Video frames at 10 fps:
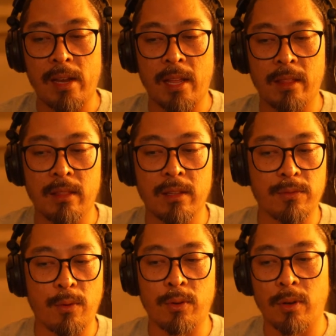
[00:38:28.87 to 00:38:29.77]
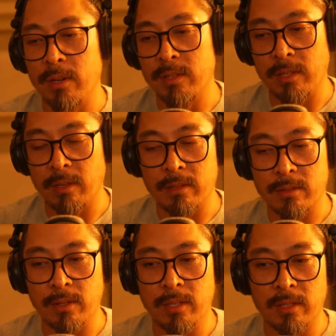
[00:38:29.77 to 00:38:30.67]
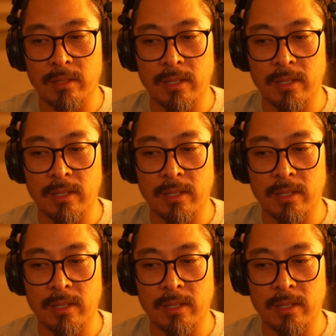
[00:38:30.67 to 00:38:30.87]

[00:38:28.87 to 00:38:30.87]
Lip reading: And this photo you're seeing on your screen is